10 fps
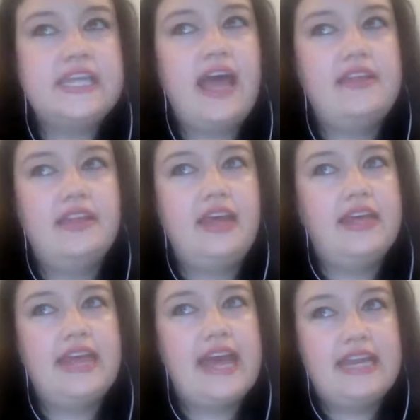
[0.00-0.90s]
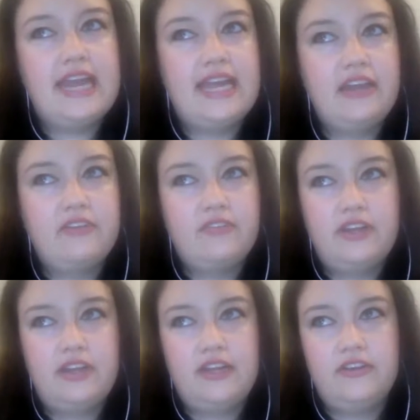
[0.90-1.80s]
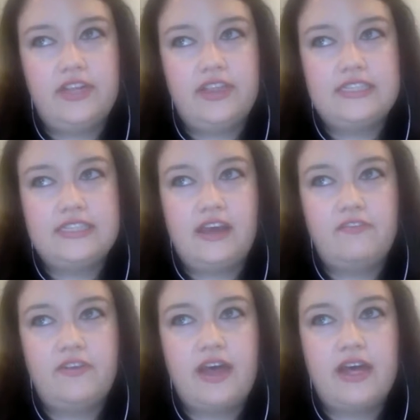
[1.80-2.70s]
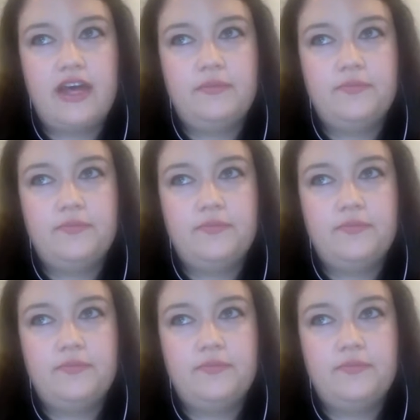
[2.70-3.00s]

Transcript: just, again, I can't reiterate this enough.